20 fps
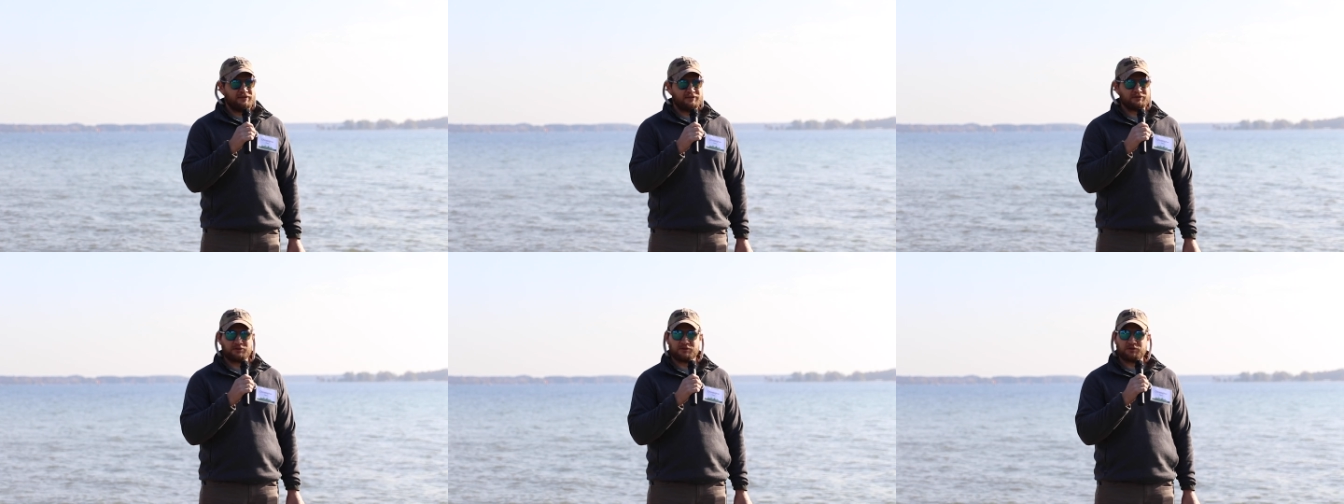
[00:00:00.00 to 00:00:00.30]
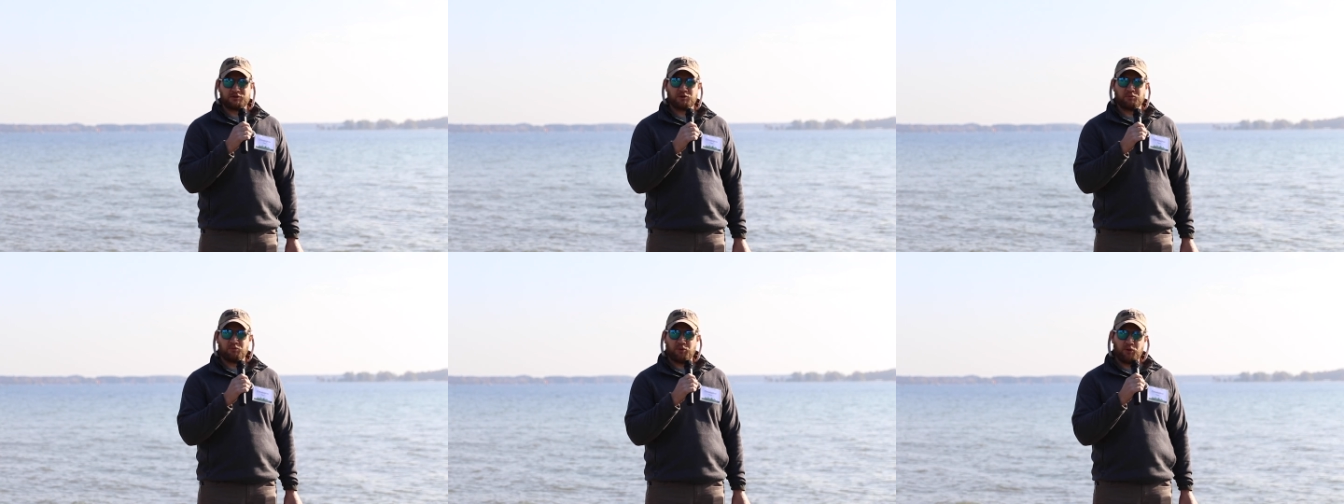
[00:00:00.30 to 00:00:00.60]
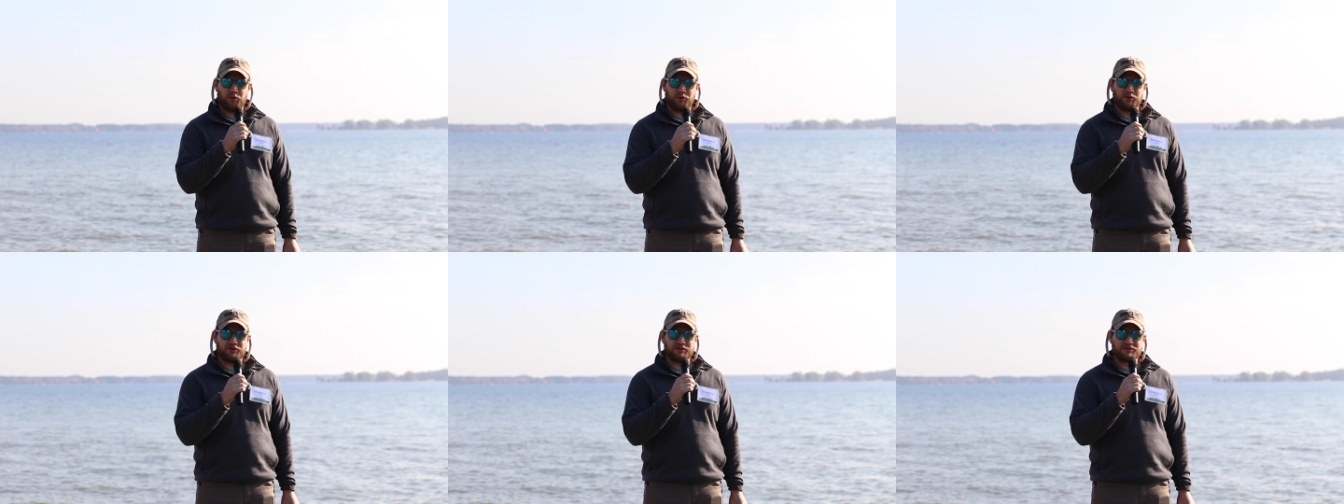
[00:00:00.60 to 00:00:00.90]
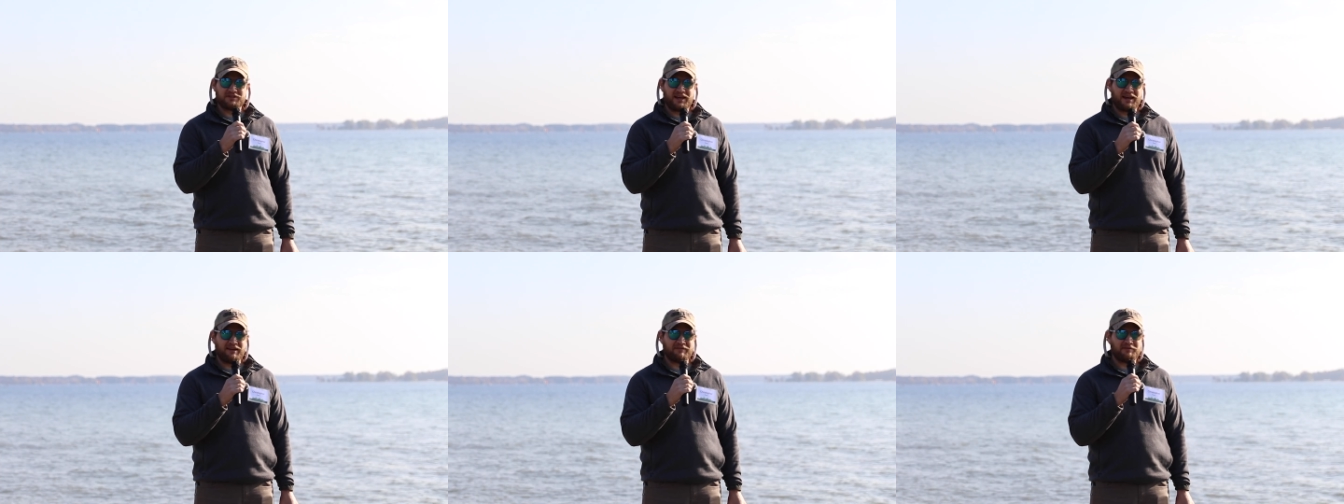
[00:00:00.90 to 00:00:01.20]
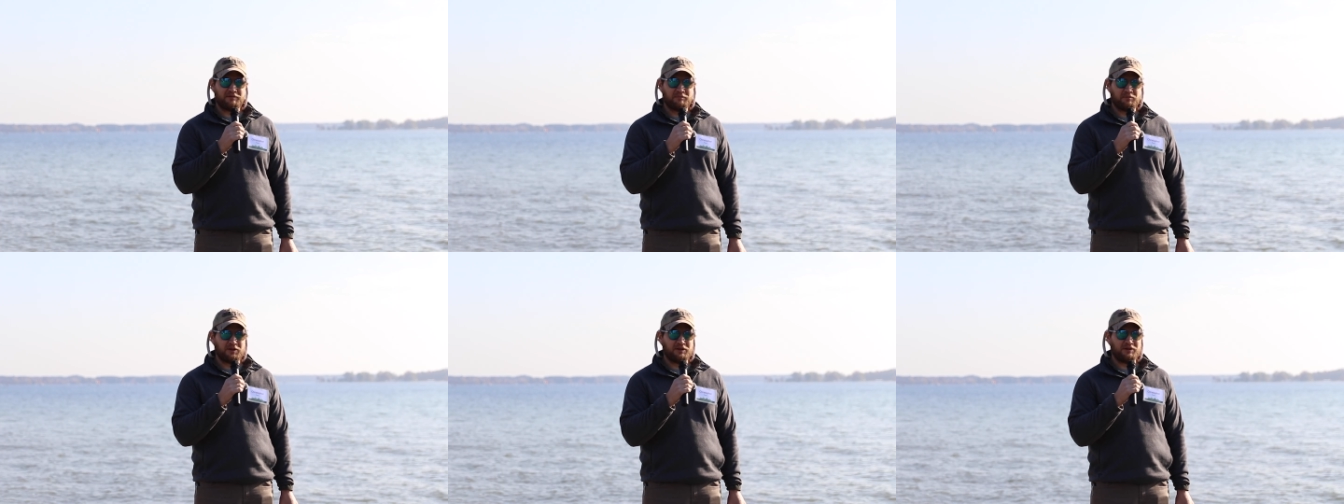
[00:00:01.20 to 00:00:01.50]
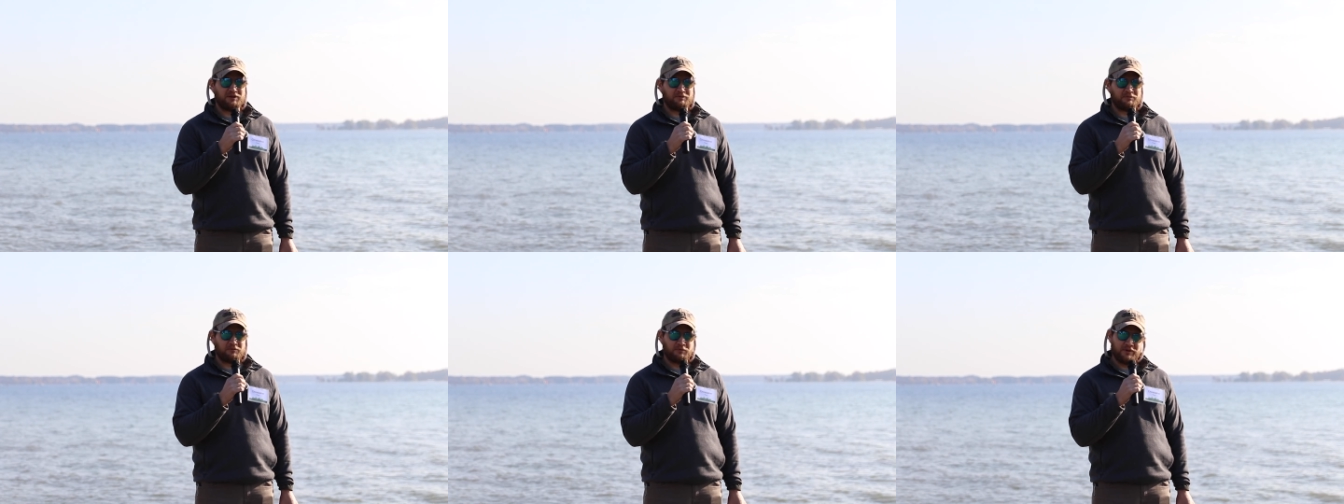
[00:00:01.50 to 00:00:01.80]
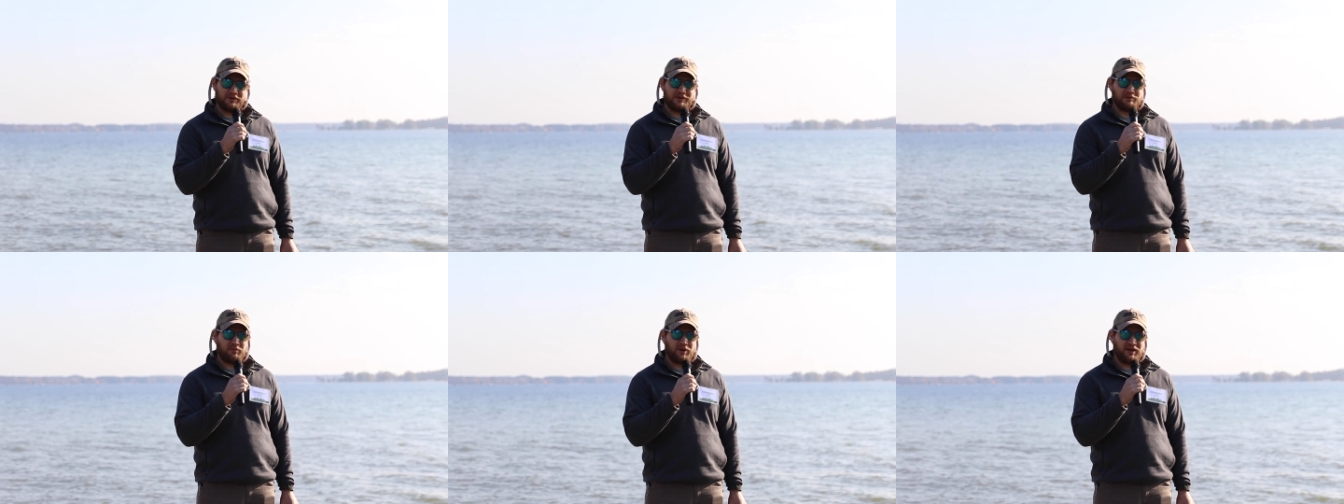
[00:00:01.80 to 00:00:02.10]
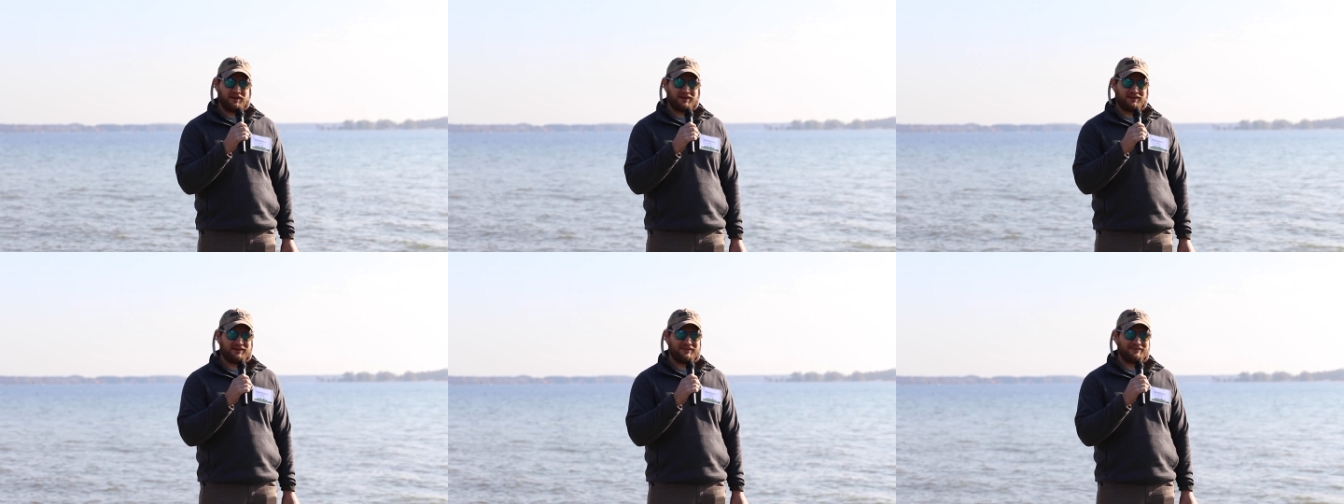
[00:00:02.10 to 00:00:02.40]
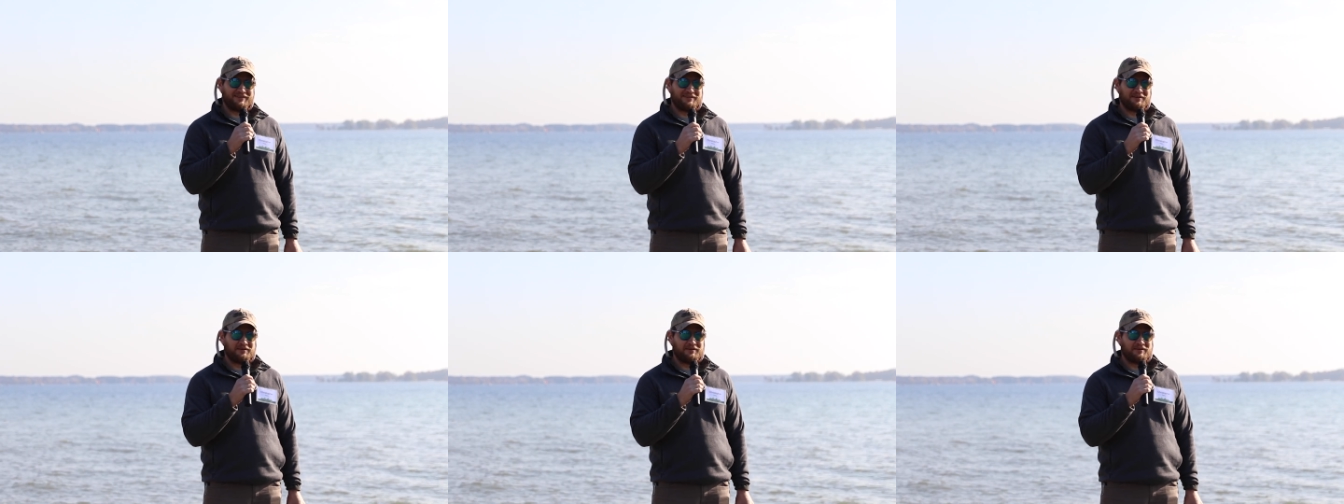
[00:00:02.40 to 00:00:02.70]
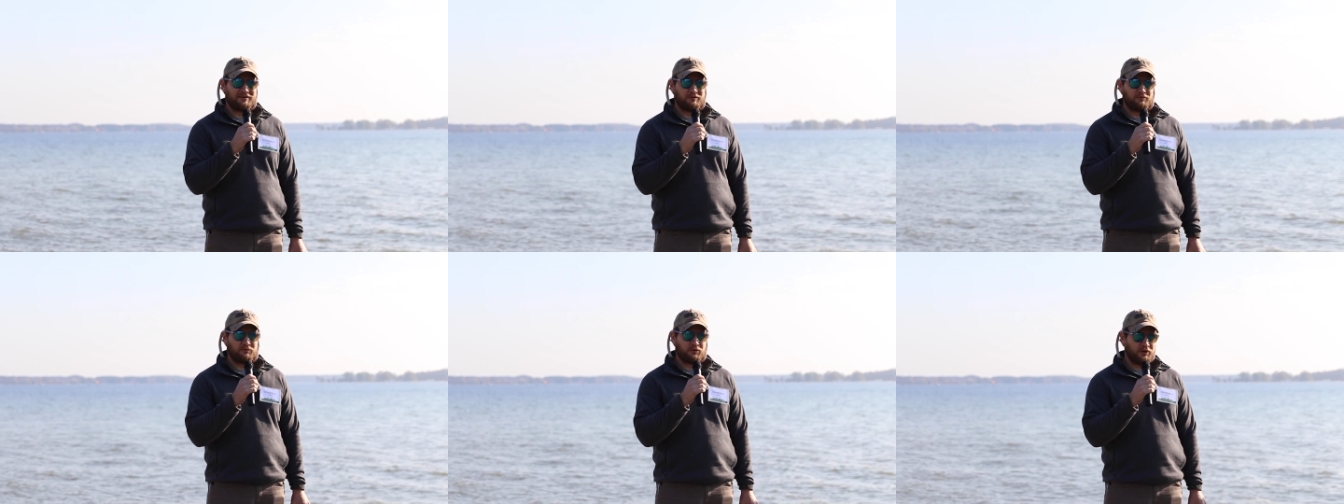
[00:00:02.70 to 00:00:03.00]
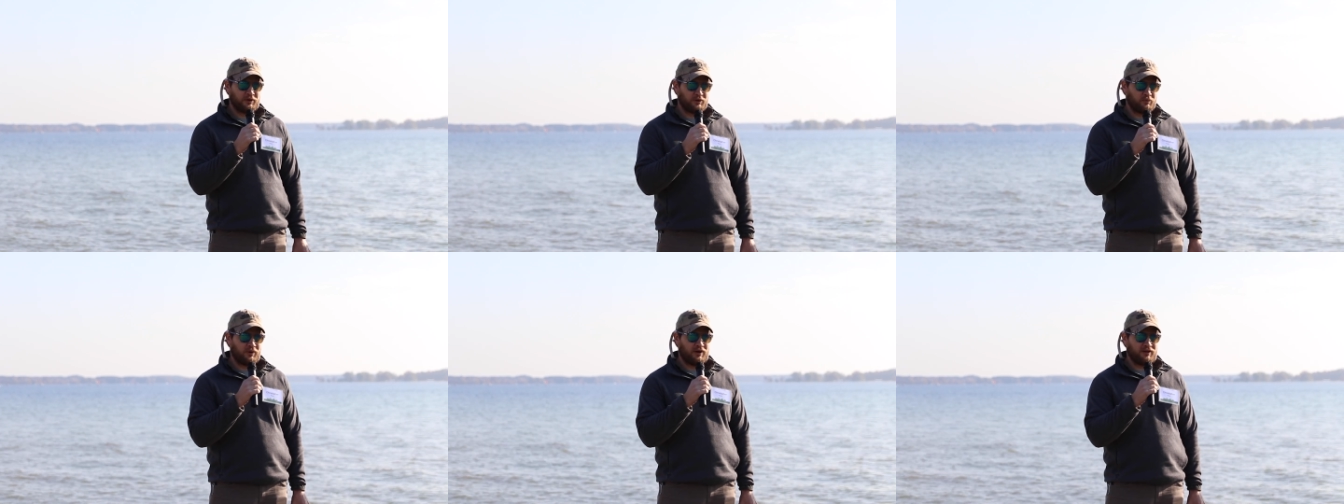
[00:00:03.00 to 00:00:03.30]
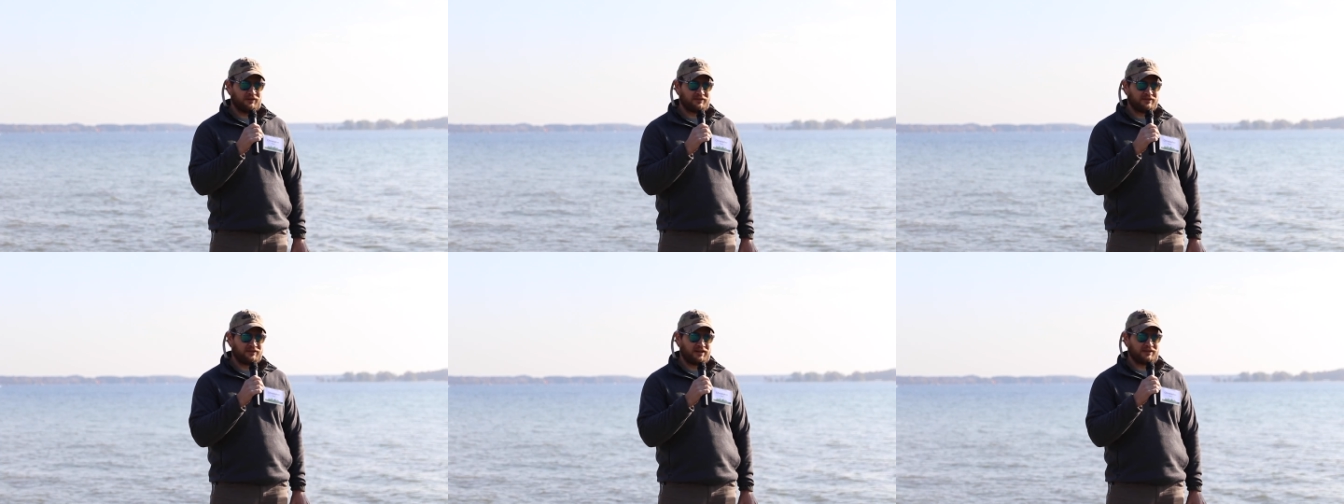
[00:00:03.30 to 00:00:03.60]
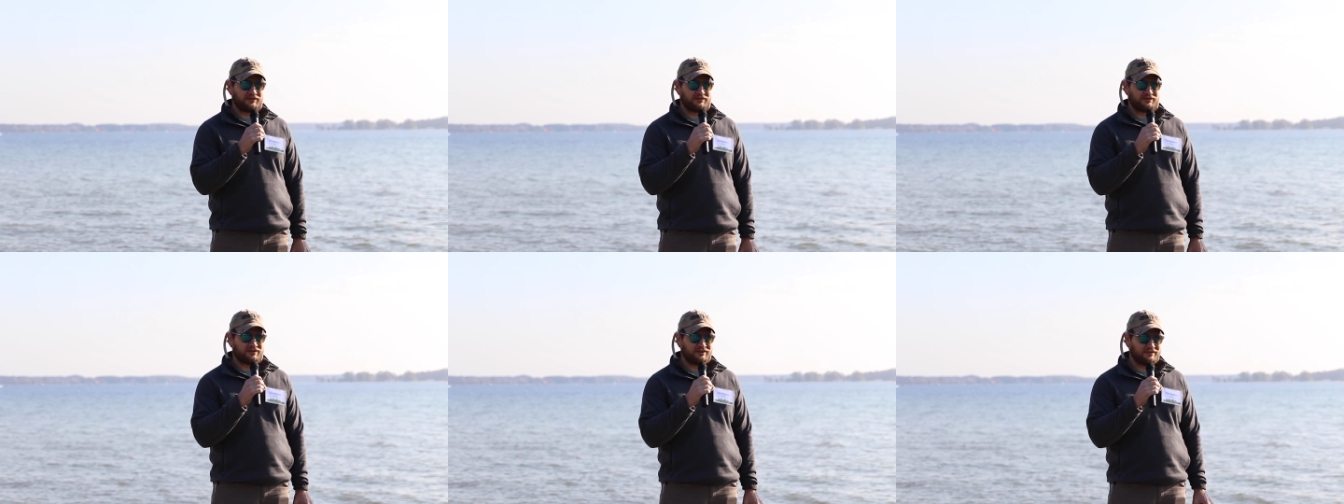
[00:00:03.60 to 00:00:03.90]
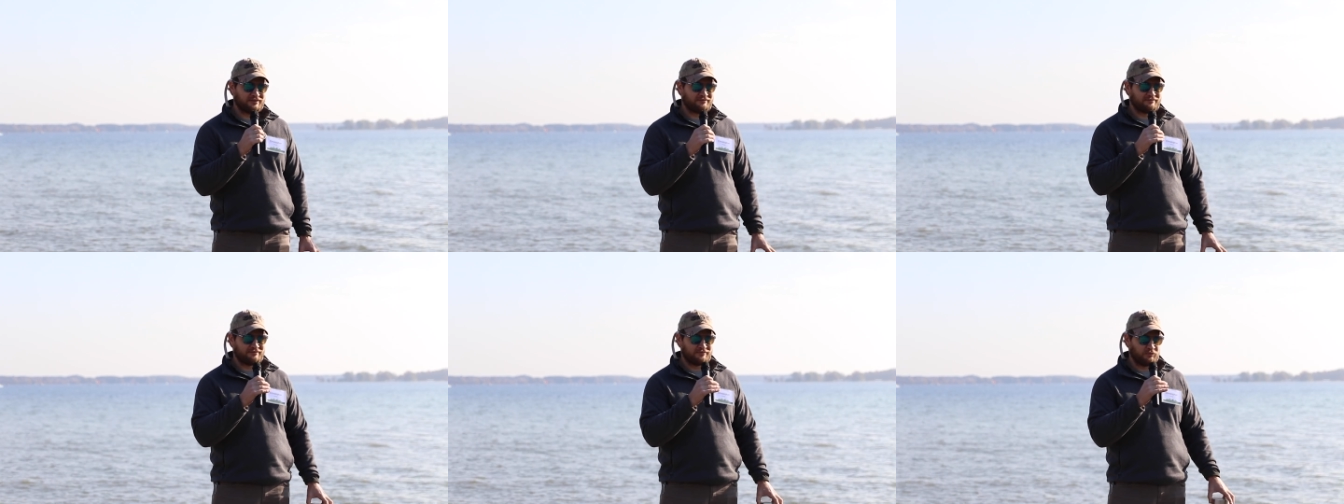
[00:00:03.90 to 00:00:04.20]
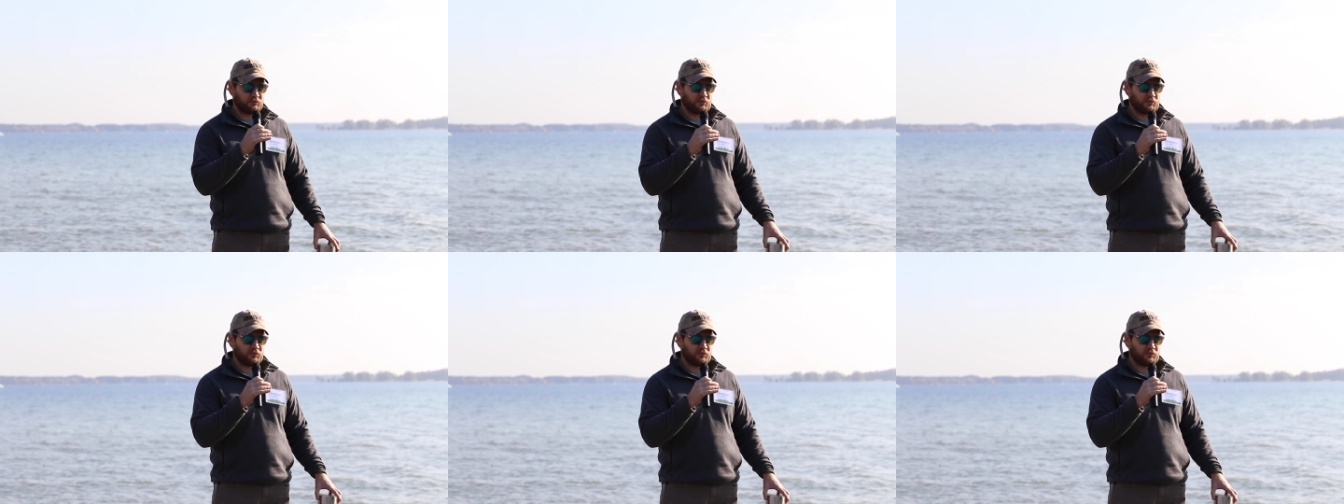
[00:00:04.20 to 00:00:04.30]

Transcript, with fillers: It's just your boulders have to be really big, really well touching,